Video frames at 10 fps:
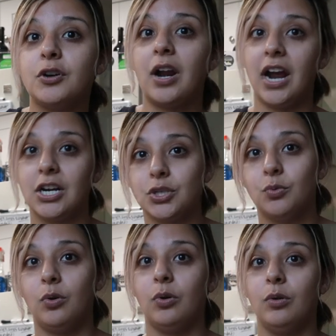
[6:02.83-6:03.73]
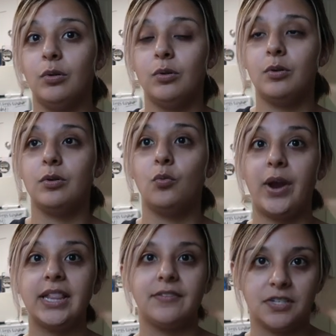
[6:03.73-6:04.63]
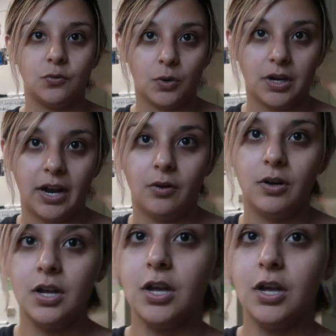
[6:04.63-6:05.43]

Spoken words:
your actual weightlifting workout.